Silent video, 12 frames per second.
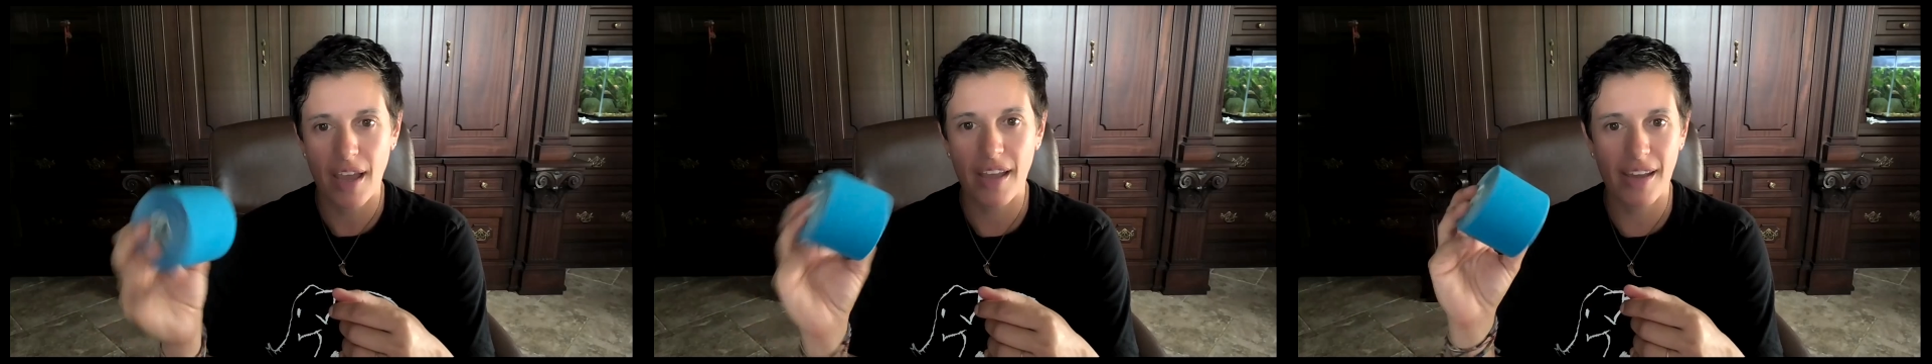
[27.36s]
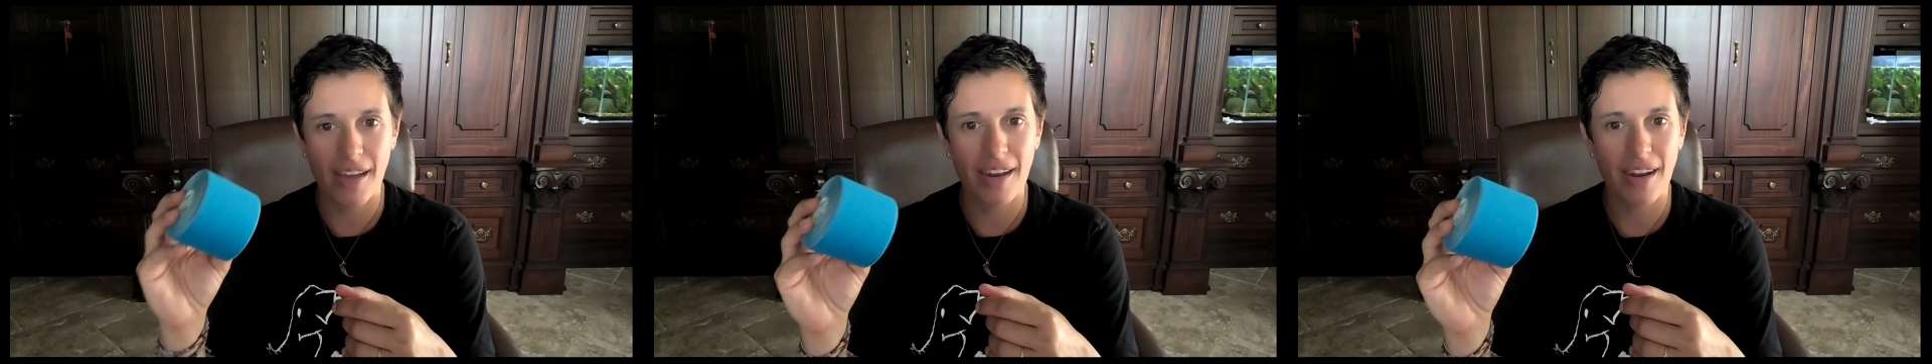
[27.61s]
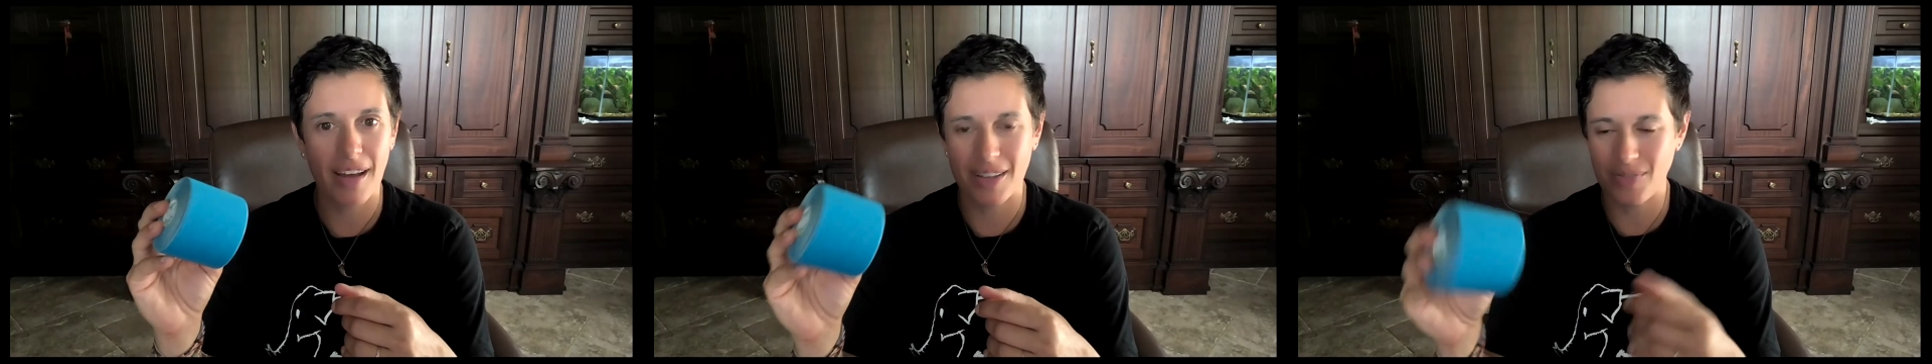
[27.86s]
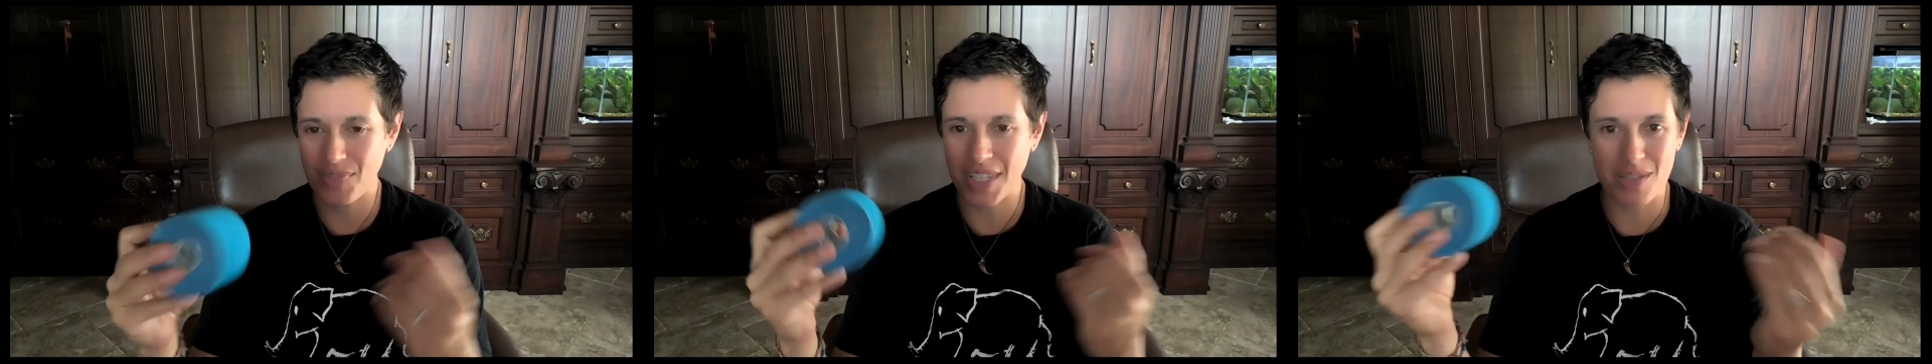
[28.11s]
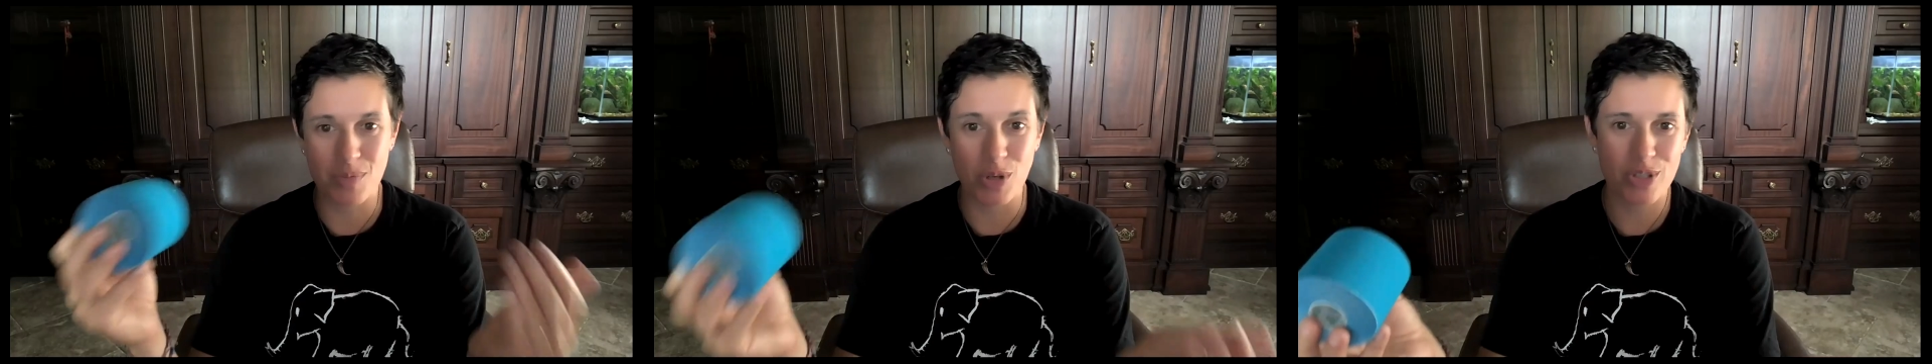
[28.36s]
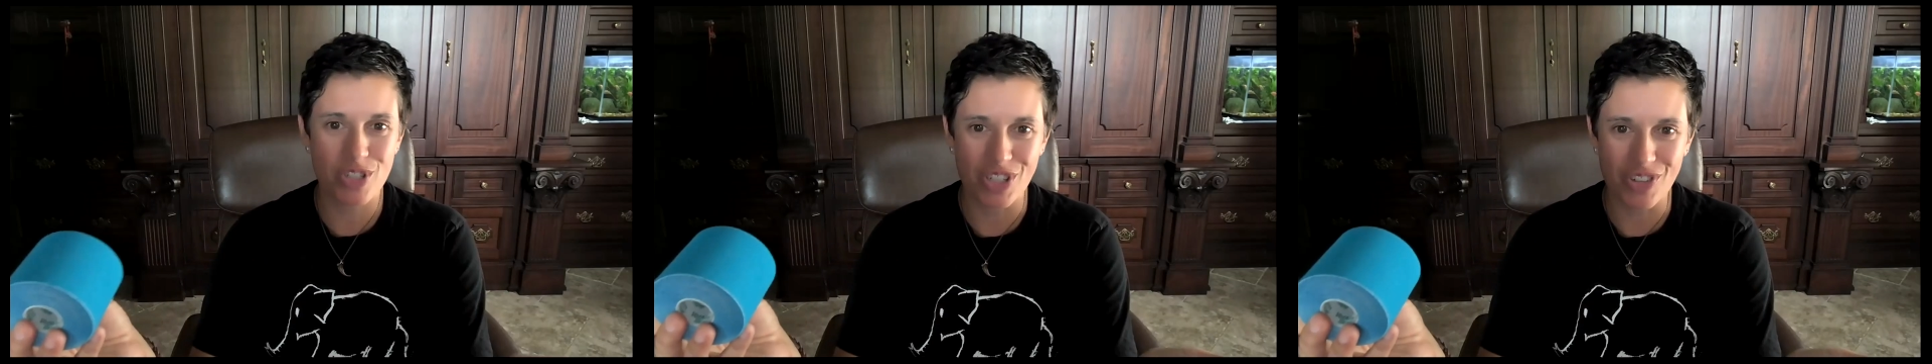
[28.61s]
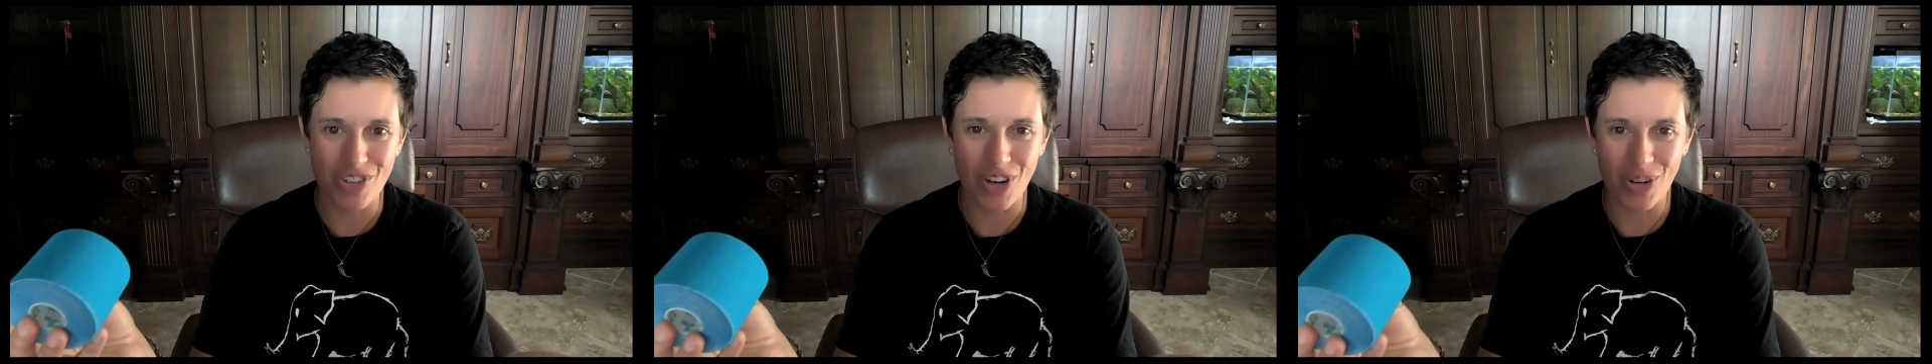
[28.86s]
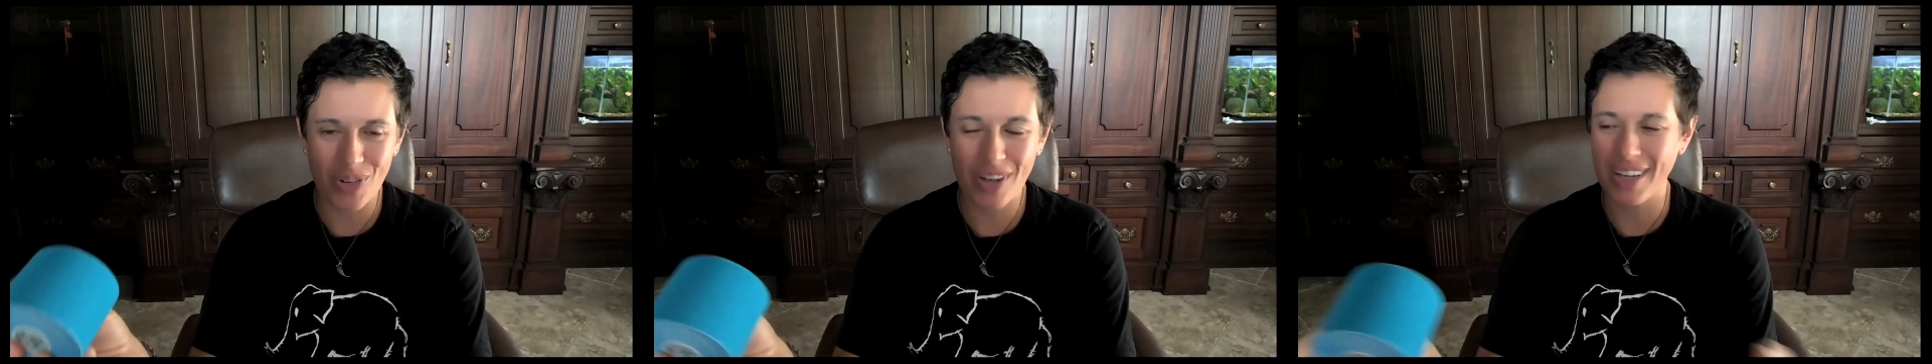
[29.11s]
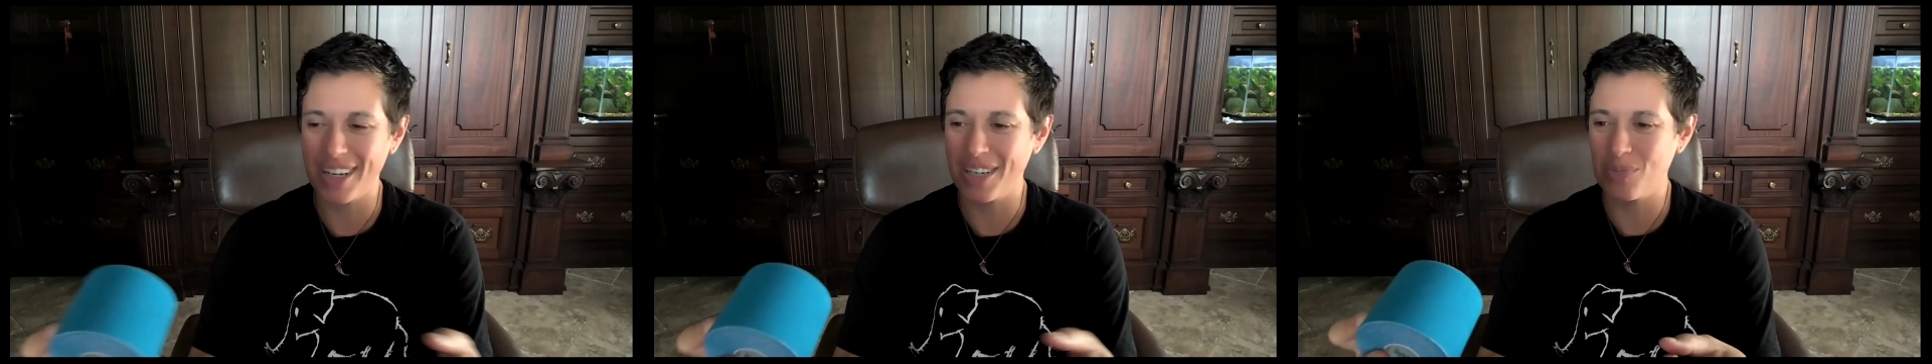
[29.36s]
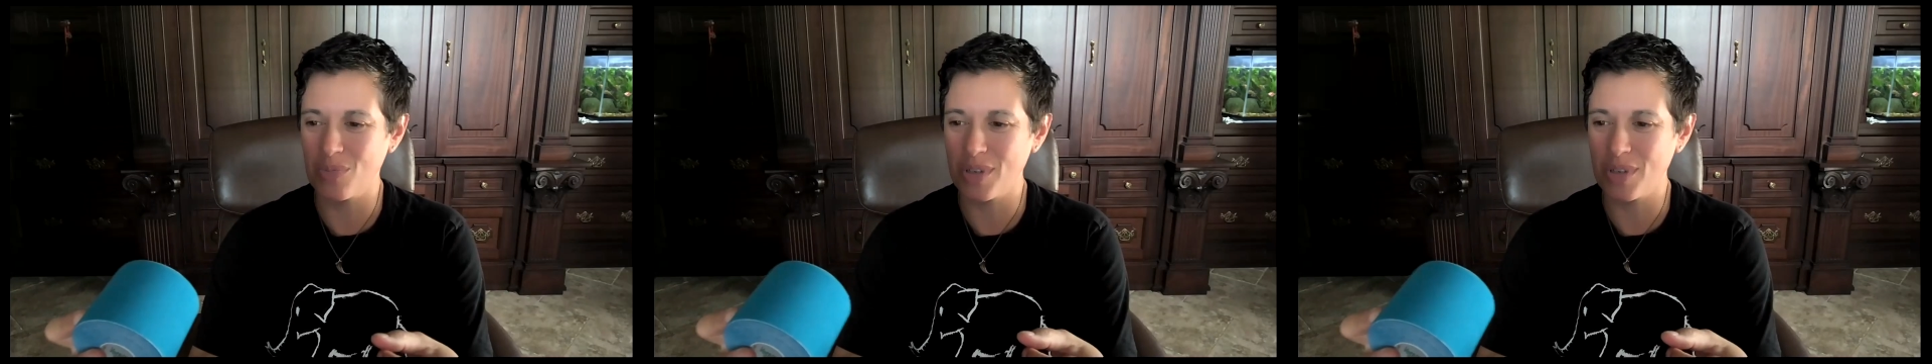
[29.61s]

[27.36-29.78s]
And as most of you know,